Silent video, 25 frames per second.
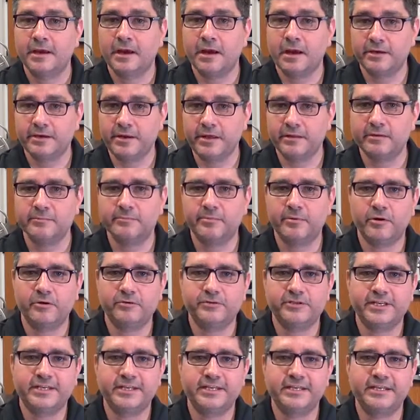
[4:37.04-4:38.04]
Another
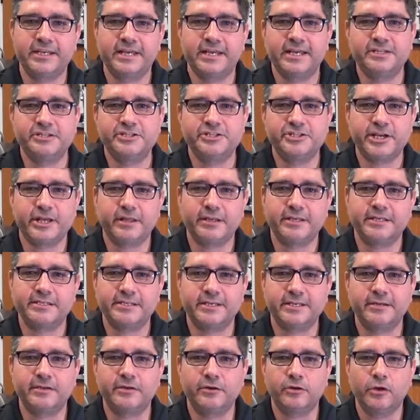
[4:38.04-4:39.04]
protein is
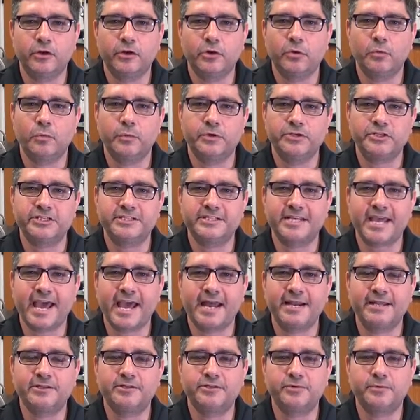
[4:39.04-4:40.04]
gelatin, which is
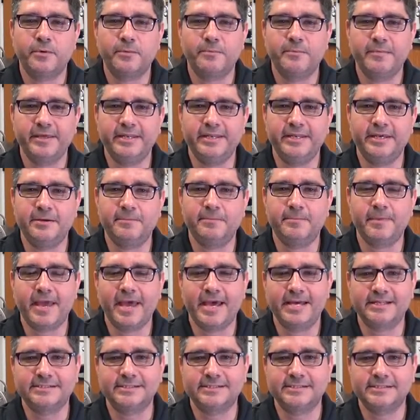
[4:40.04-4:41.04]
added to a medium
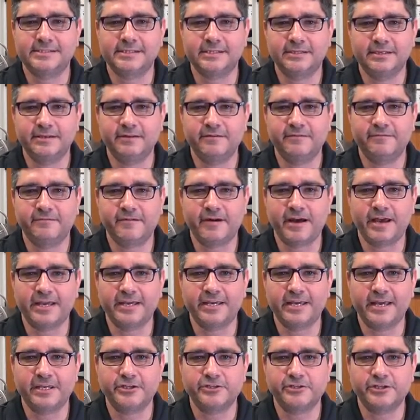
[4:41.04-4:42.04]
as a
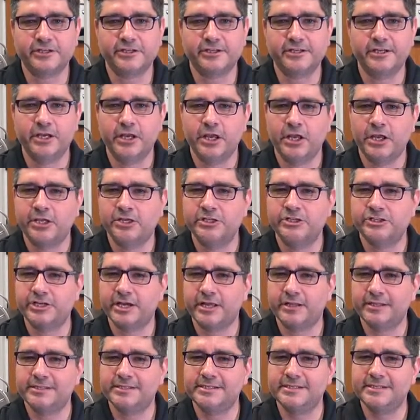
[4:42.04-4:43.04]
solidifying agent.
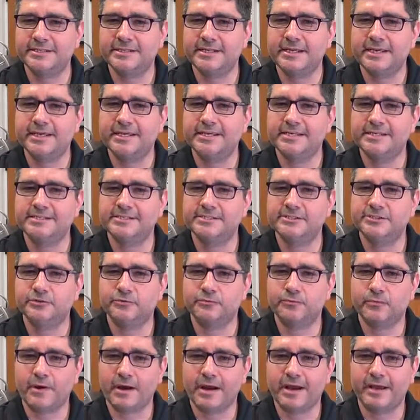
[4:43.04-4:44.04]
Gelatin is
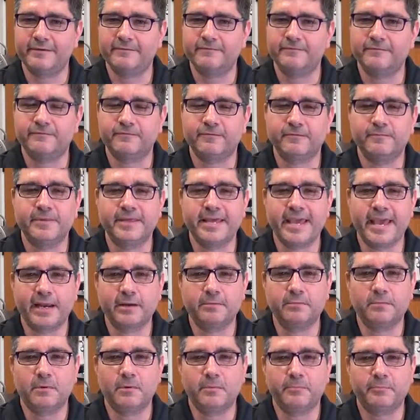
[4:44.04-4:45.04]
derived from the
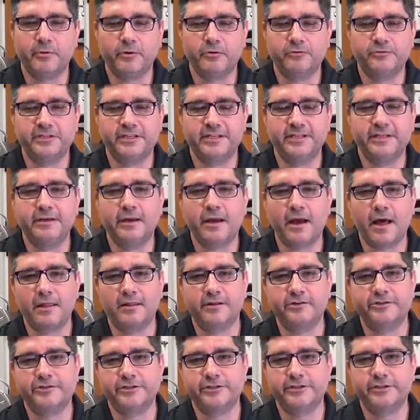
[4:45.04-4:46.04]
animal protein
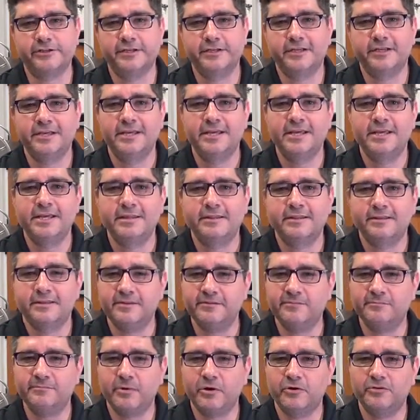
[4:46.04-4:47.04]
collagen.
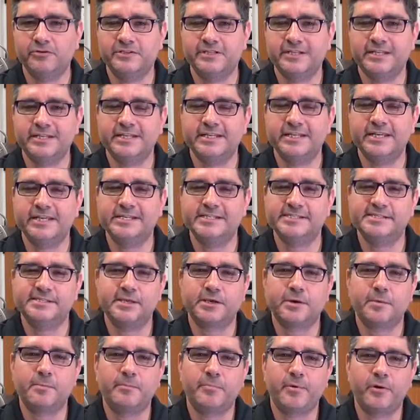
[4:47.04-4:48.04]
This protein is
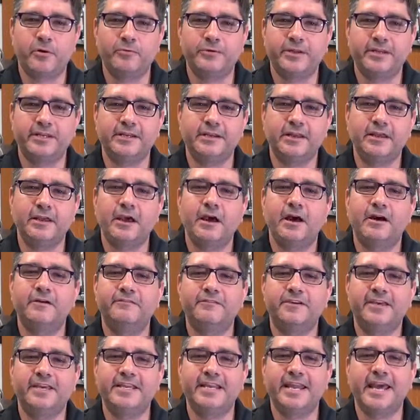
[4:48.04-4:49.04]
the component
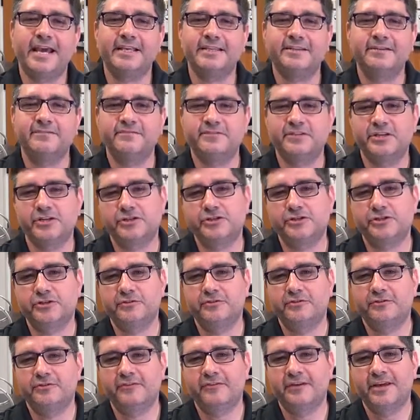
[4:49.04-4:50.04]
of connective
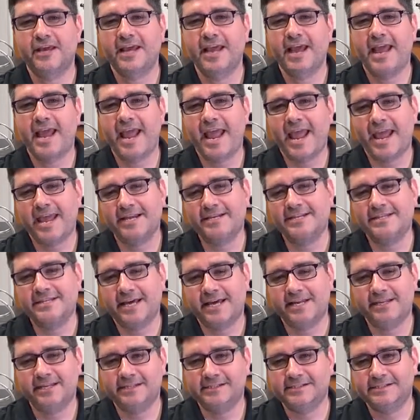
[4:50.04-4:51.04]
tissues and
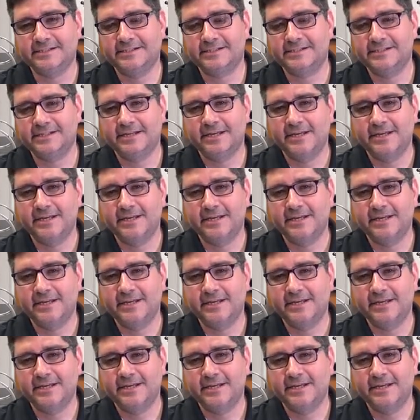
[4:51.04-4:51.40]
tendons.